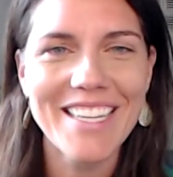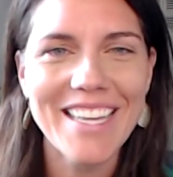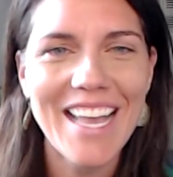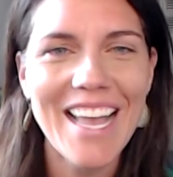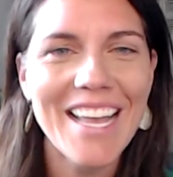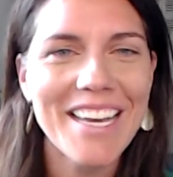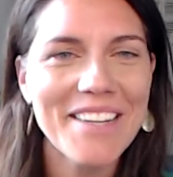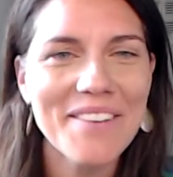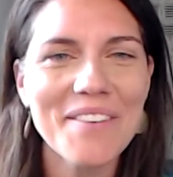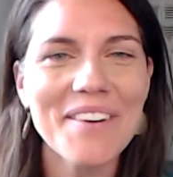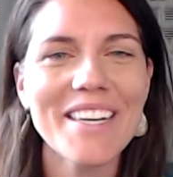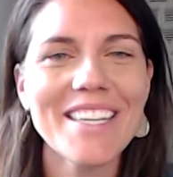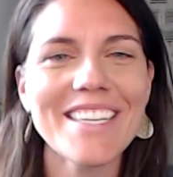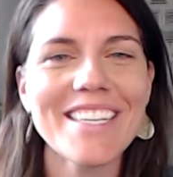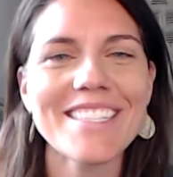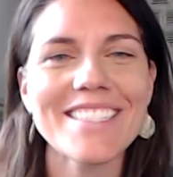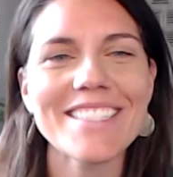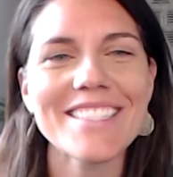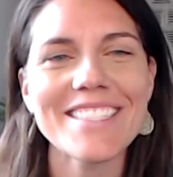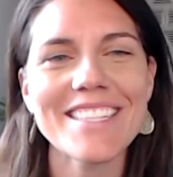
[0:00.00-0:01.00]
anyone and
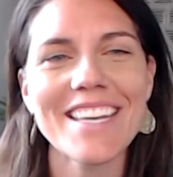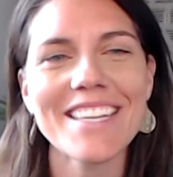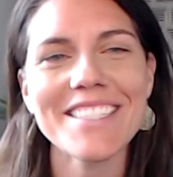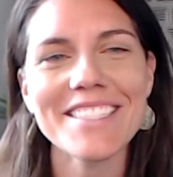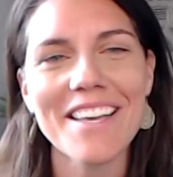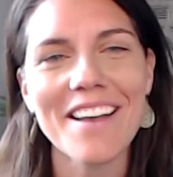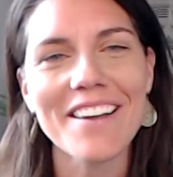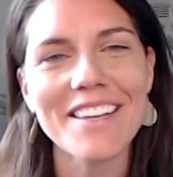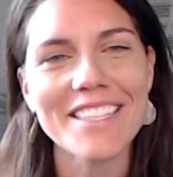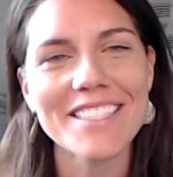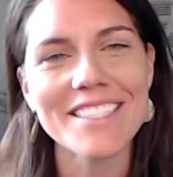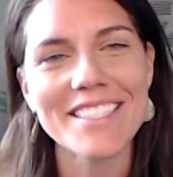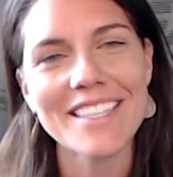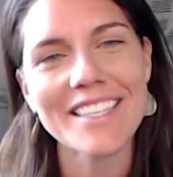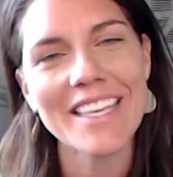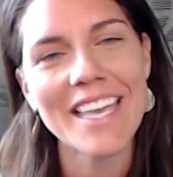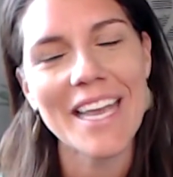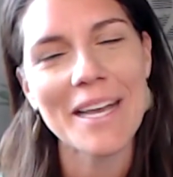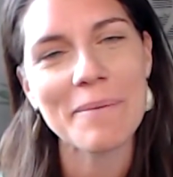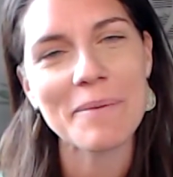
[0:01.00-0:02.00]
instead talking to the
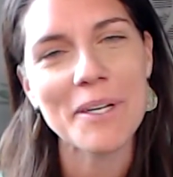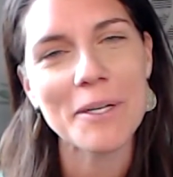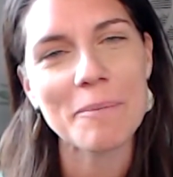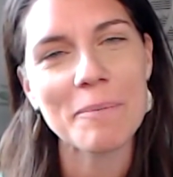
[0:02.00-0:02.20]
camera.